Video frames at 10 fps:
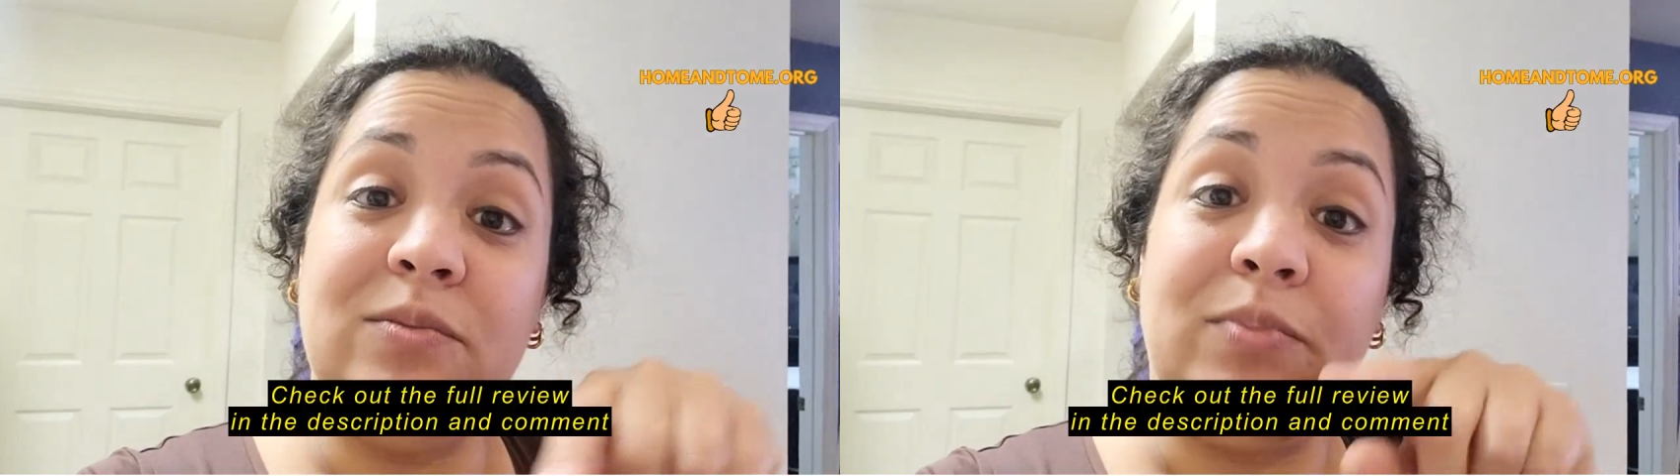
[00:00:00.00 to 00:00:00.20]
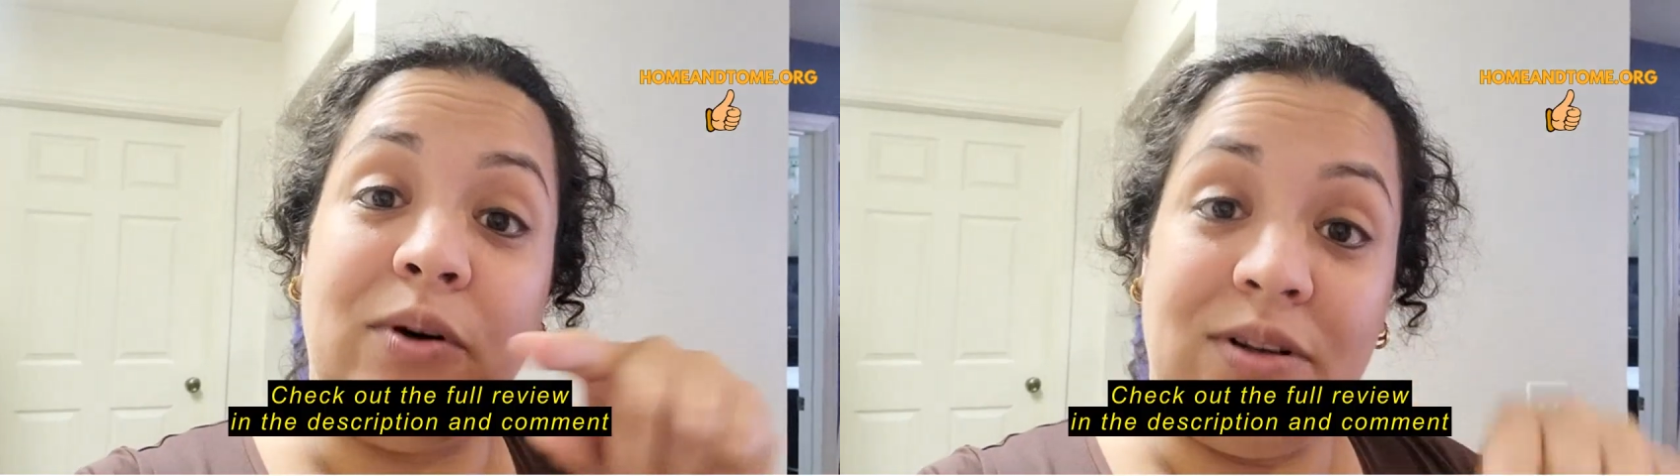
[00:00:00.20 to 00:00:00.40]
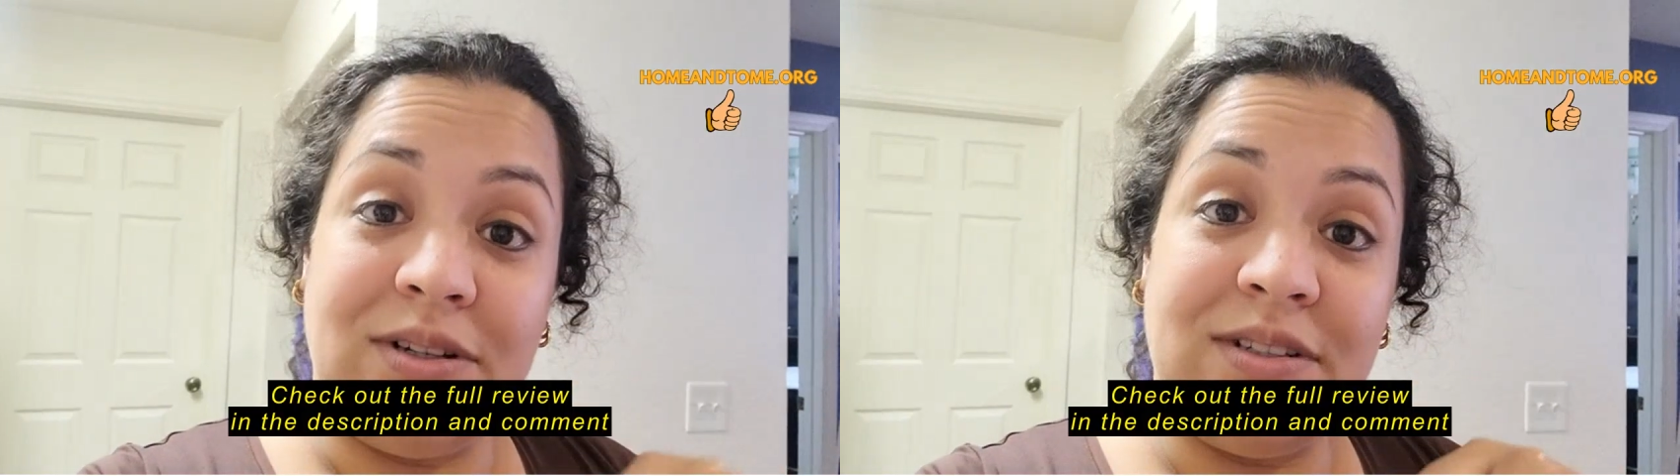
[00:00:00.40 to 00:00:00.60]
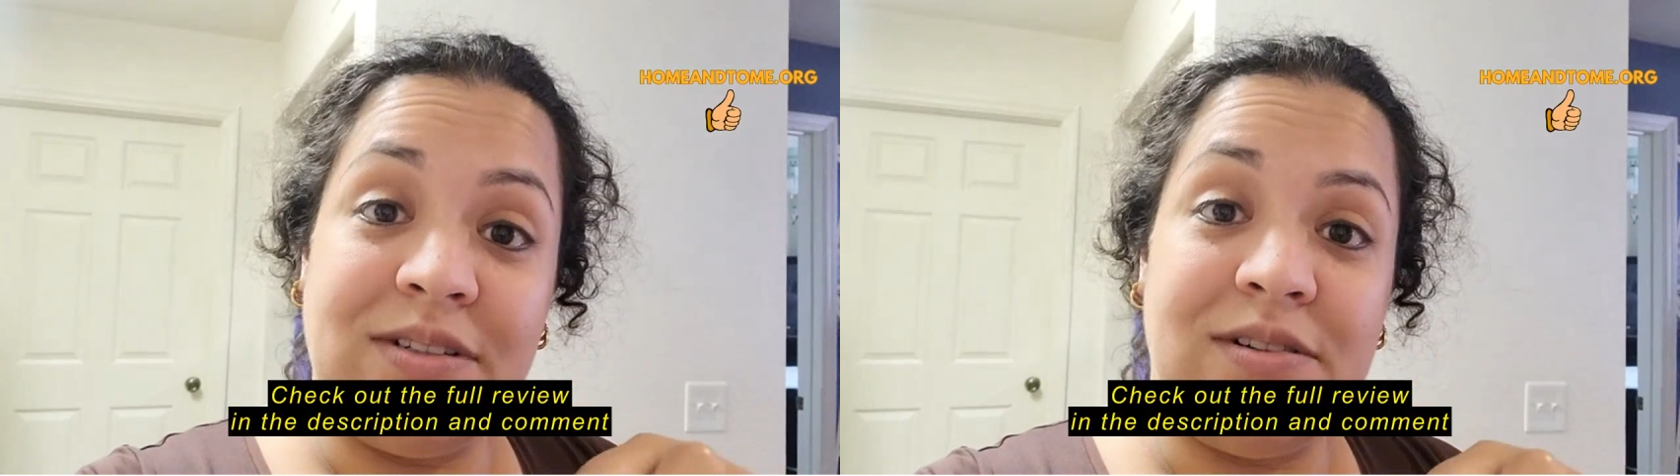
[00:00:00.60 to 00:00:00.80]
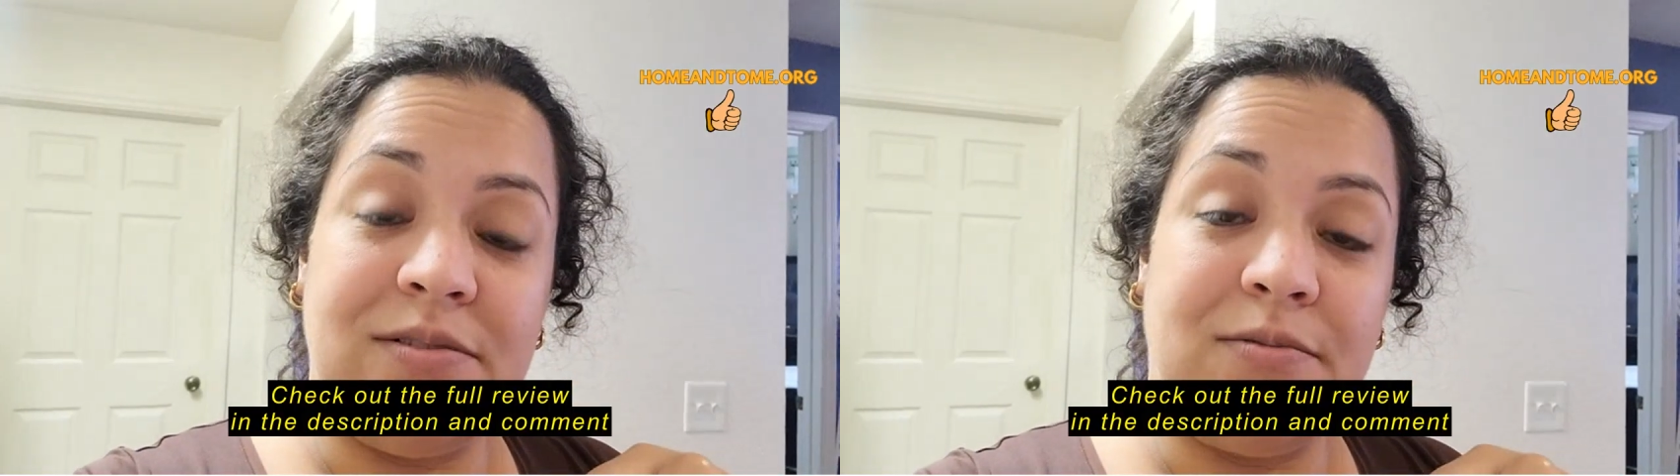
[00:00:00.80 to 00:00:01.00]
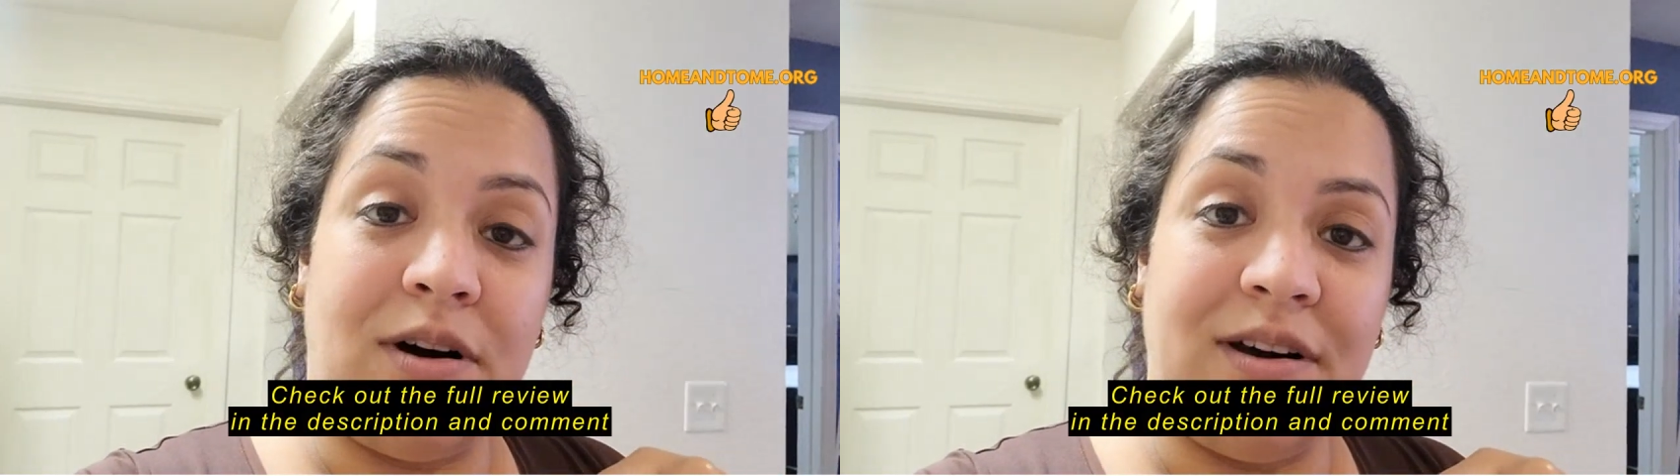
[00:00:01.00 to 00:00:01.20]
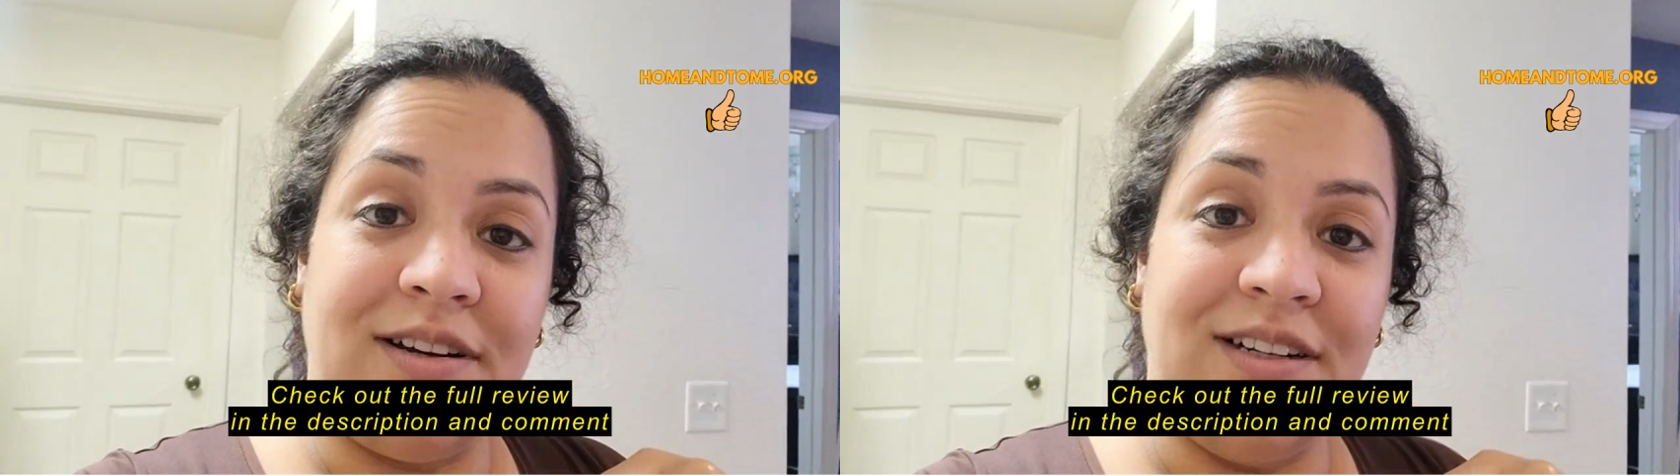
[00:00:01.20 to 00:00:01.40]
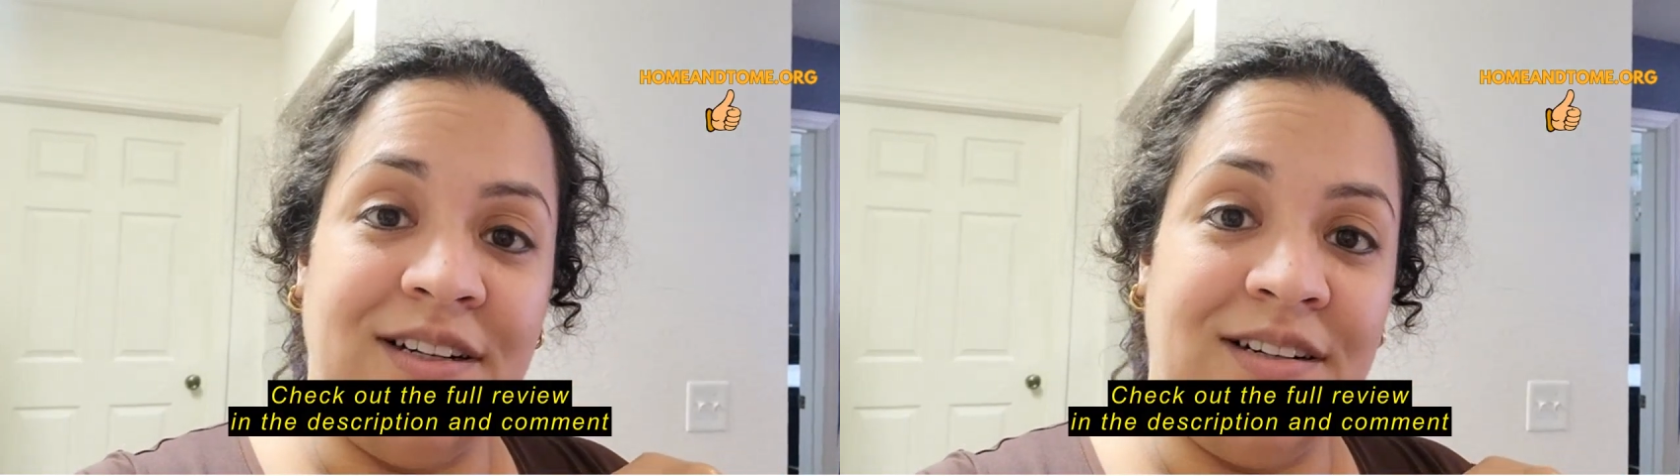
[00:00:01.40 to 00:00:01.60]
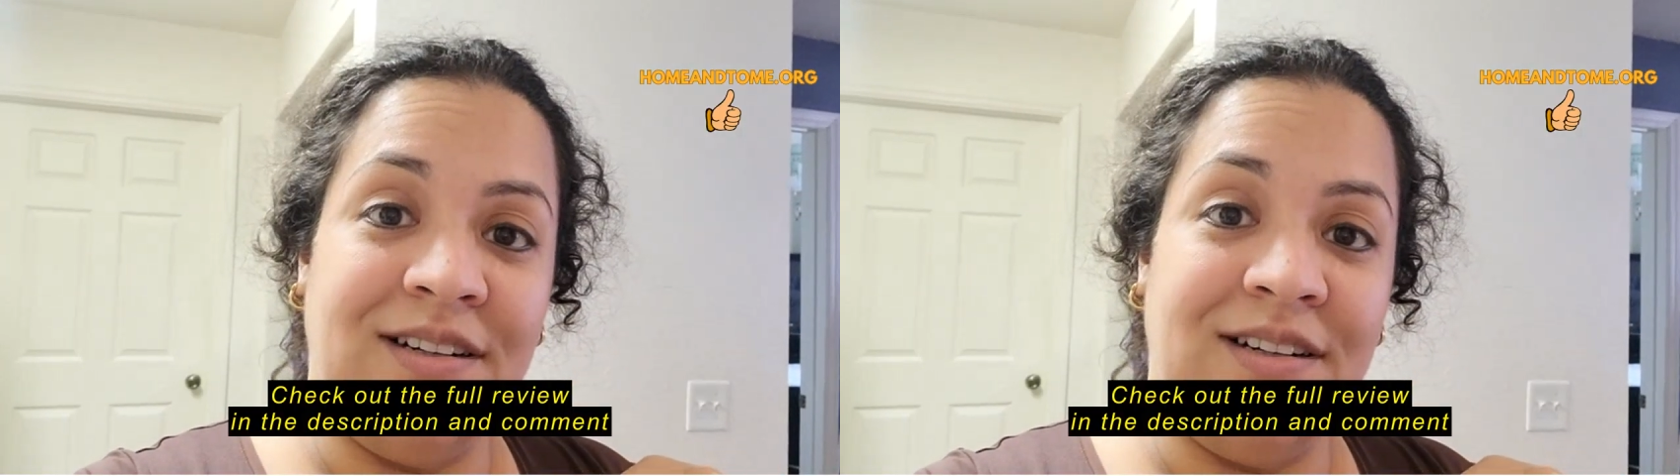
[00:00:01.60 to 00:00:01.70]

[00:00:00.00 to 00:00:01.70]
balls of water,